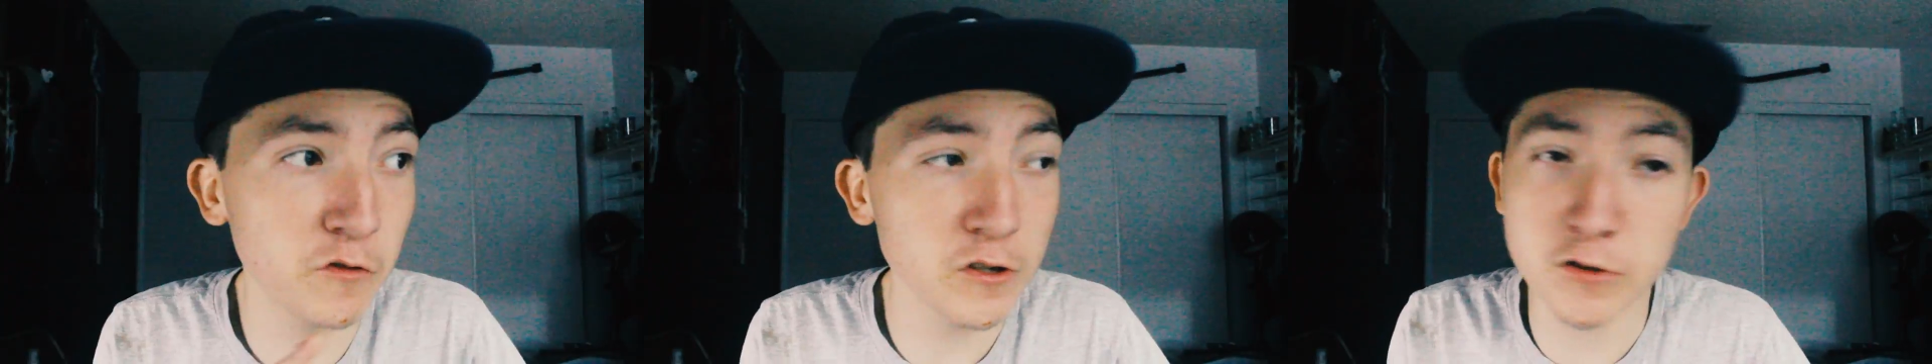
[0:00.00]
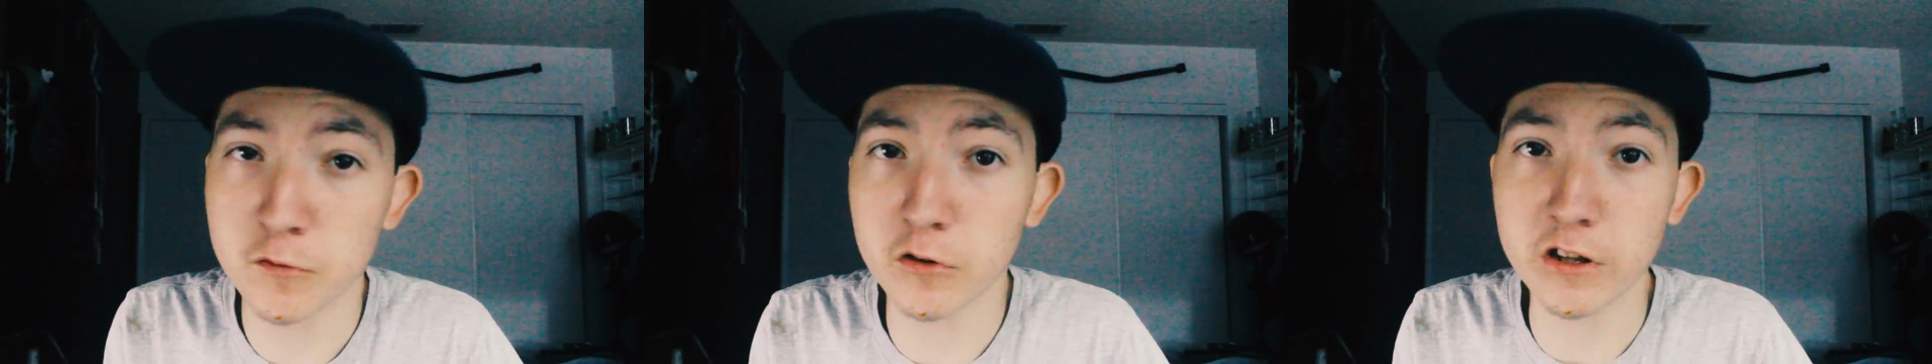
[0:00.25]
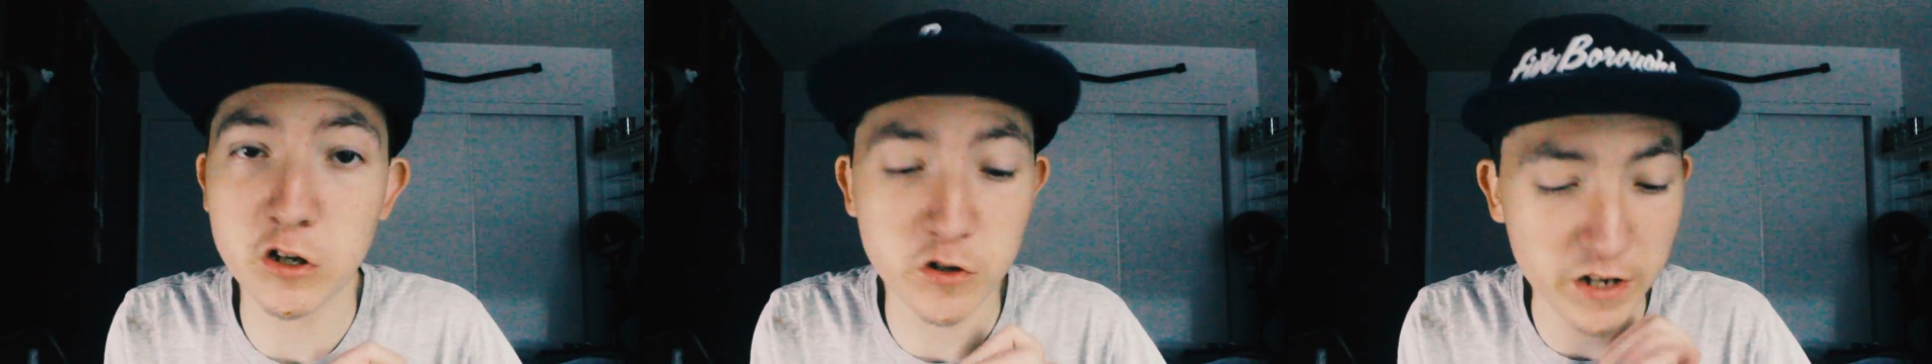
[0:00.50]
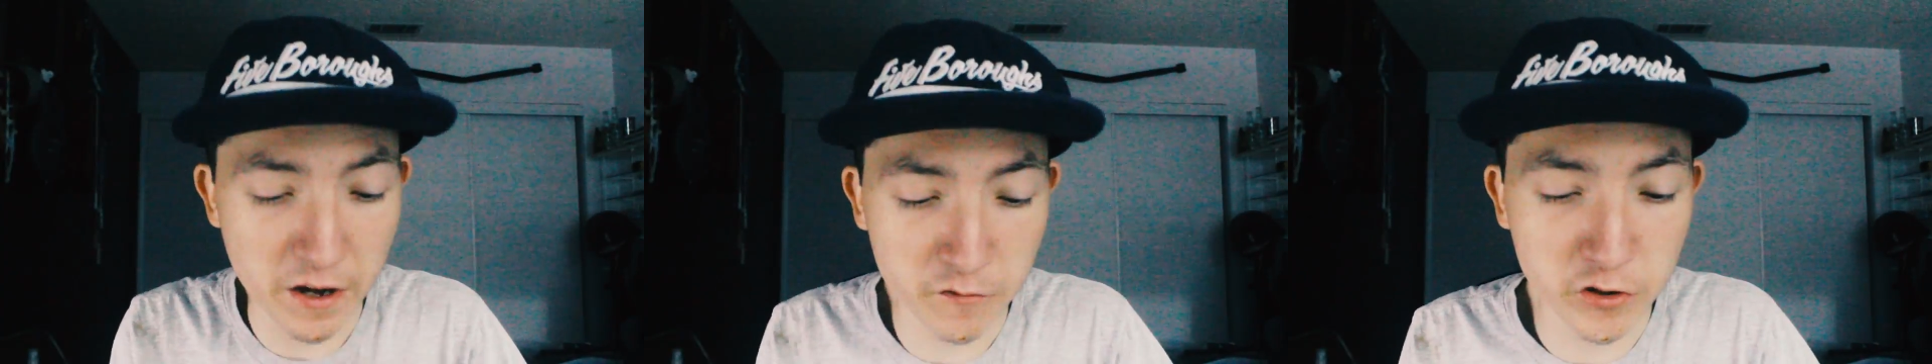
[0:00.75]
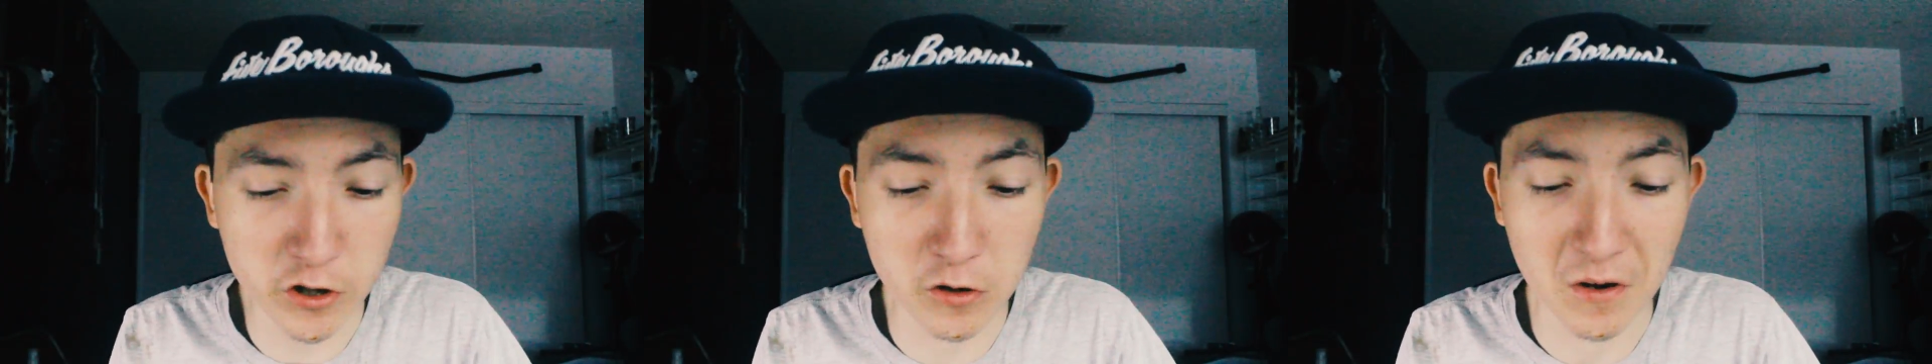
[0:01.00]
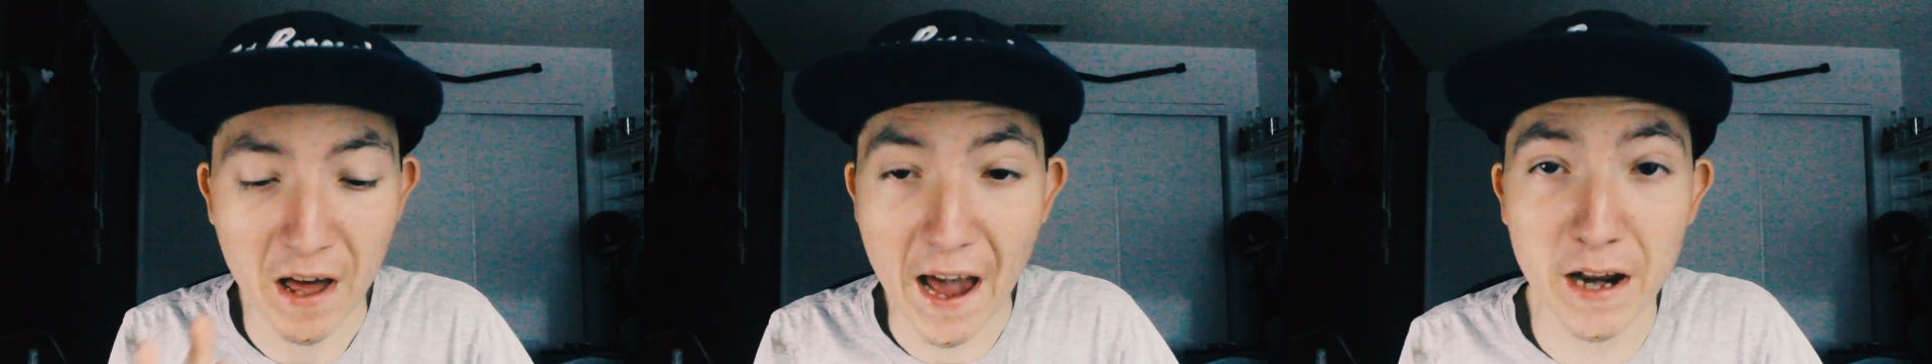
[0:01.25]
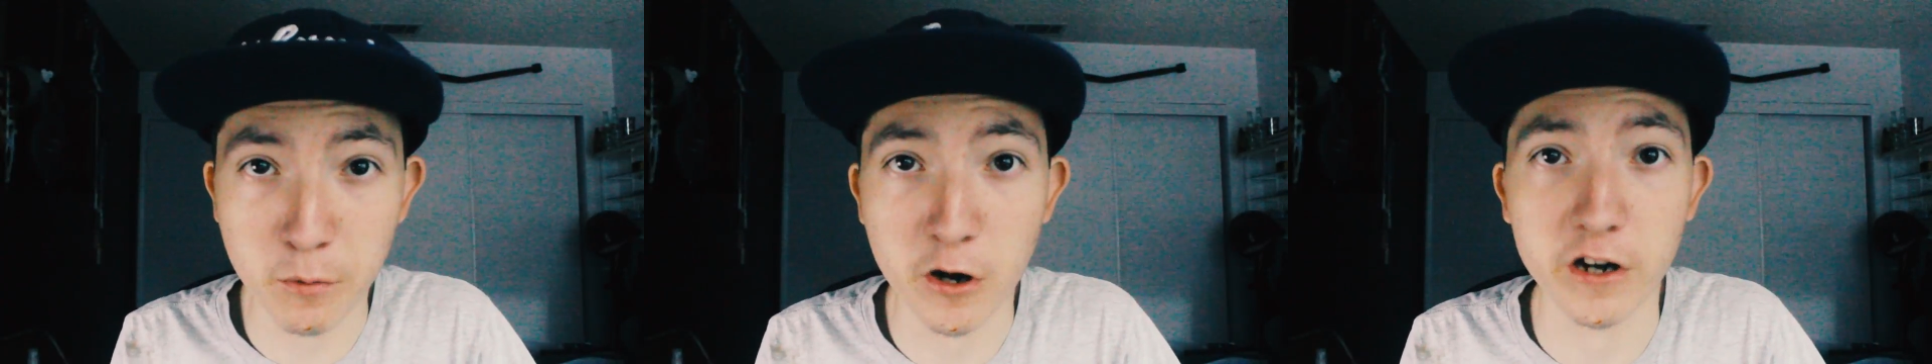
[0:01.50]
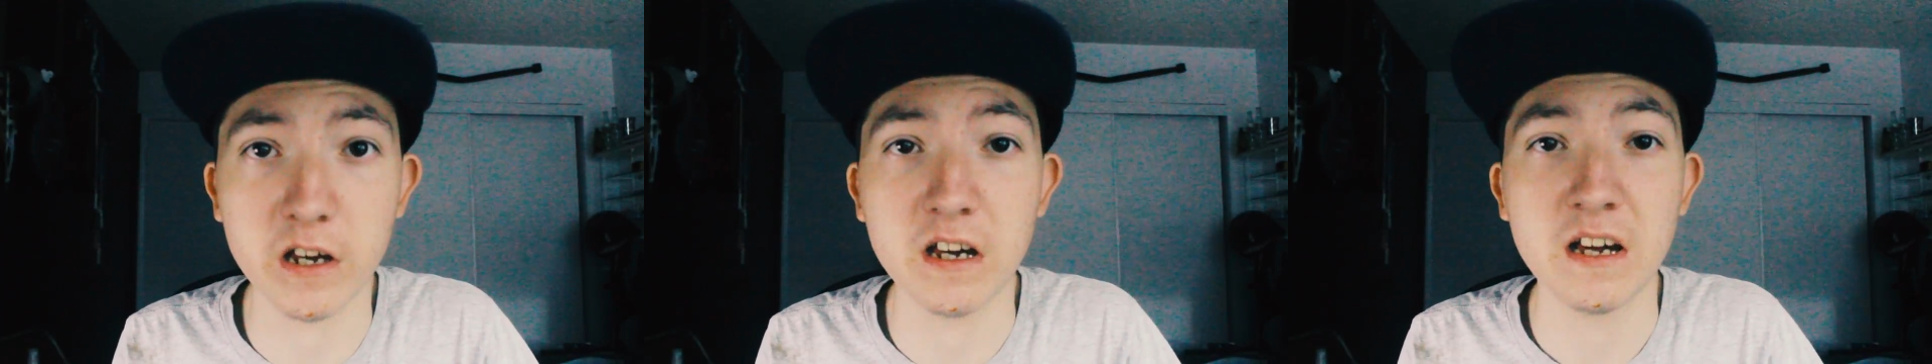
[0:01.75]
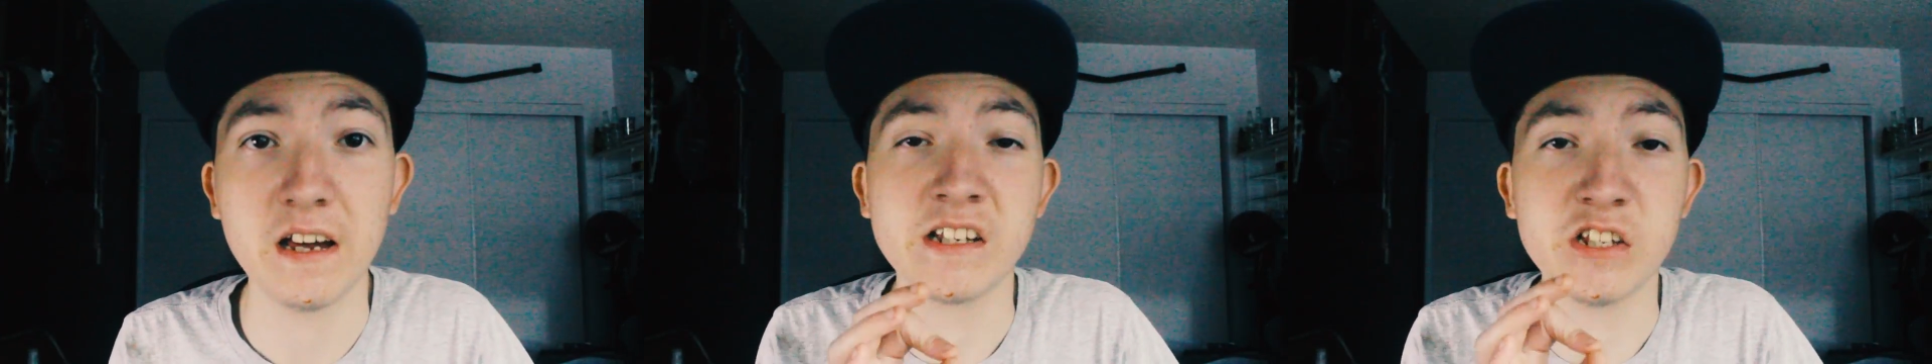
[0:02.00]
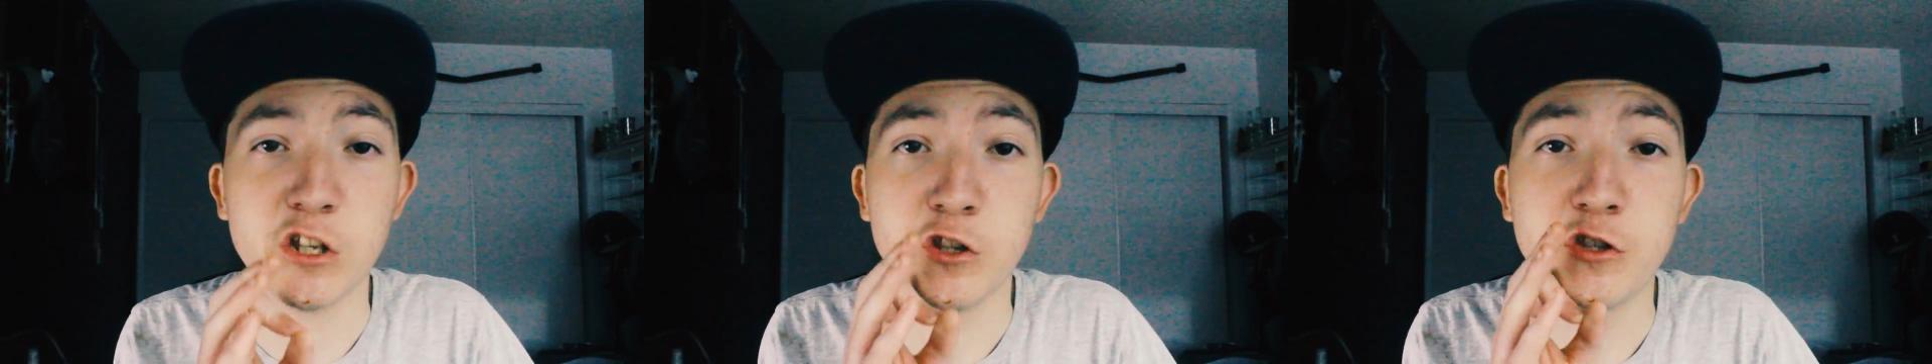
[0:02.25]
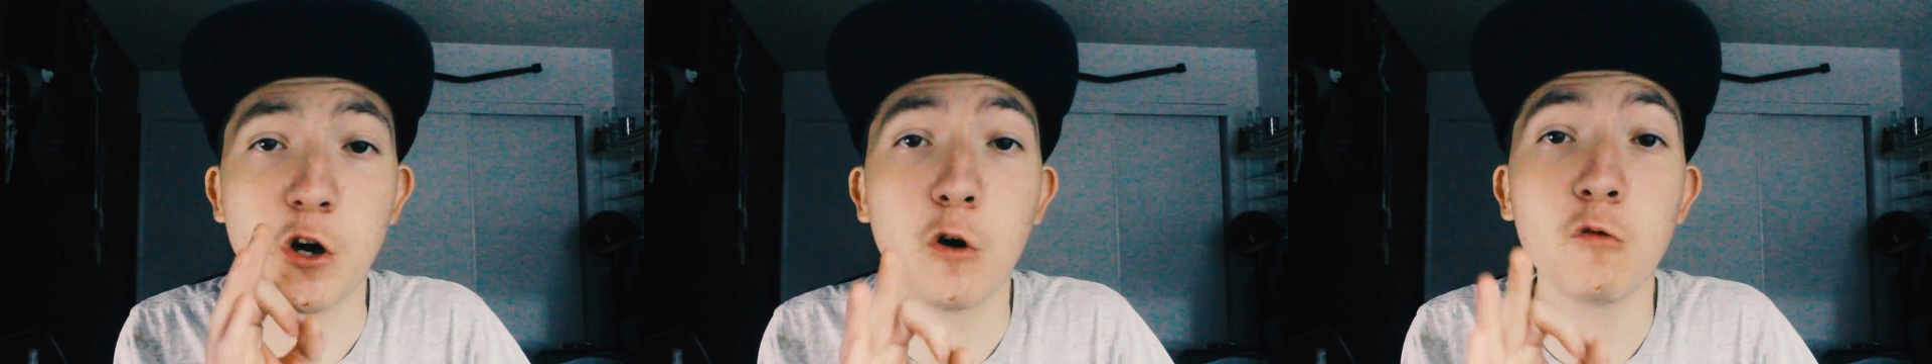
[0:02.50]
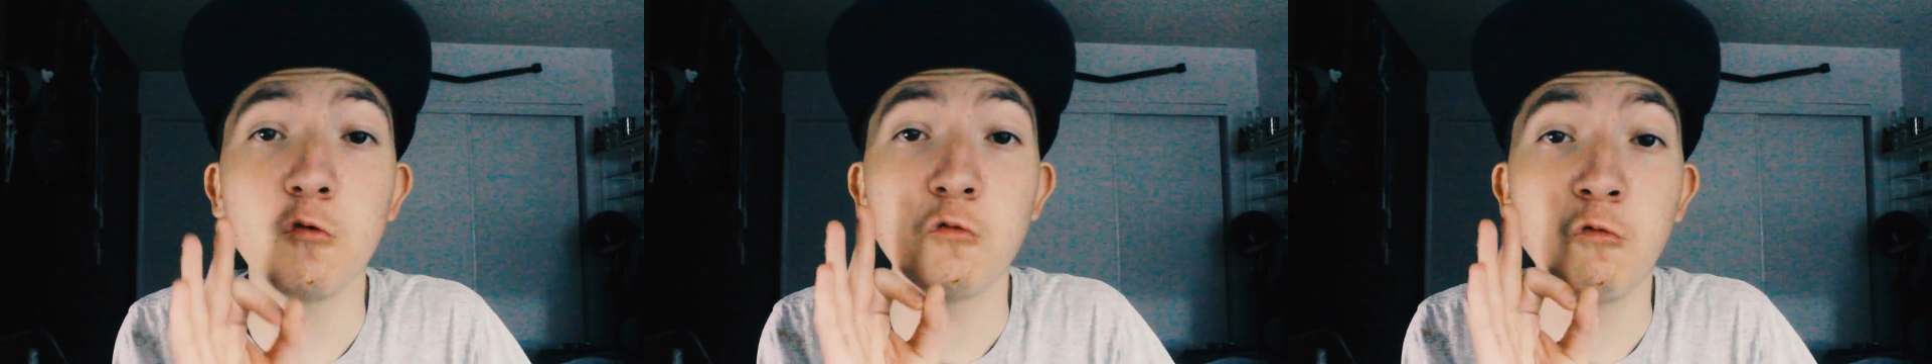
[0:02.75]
first rule that you should ever know at a party is don't